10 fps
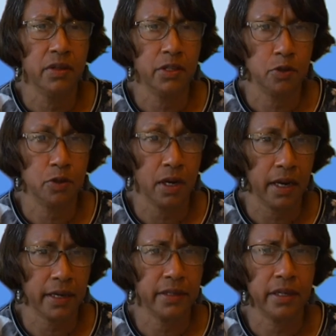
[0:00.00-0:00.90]
They should
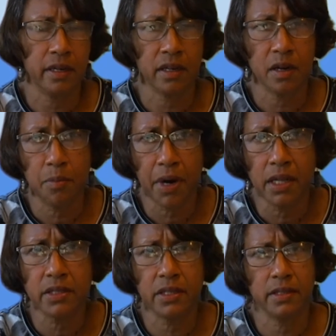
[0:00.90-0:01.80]
collect data and
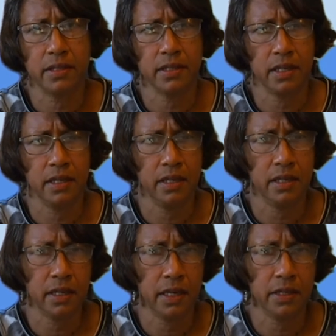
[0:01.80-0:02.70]
compile statistics and
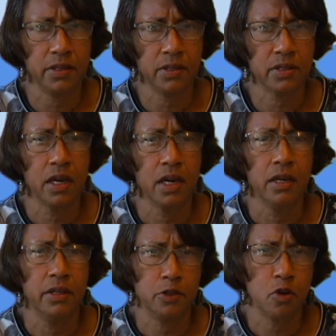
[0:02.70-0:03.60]
indicators.
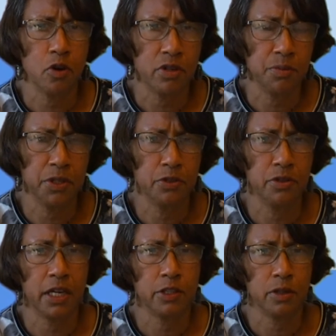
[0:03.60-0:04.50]
They should contribute
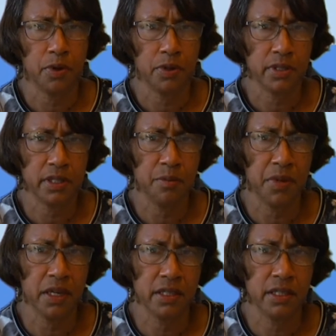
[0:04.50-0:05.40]
to national policy
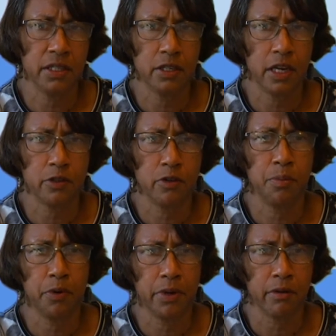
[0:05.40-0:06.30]
demands and
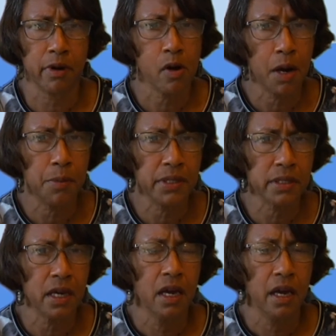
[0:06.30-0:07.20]
international reporting
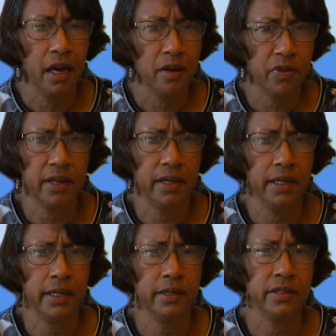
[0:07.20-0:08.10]
requirements. And
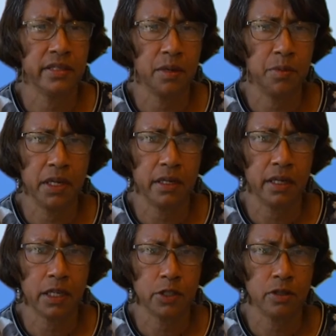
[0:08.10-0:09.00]
finally, disseminate
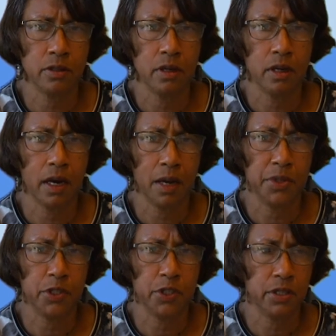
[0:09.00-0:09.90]
national
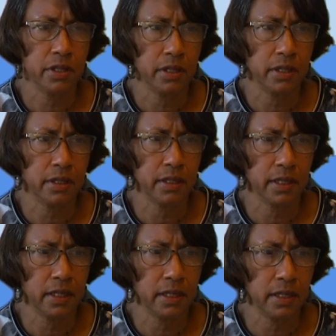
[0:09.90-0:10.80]
climate change
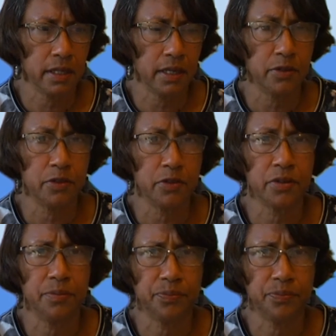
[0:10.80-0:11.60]
statistics and indicators.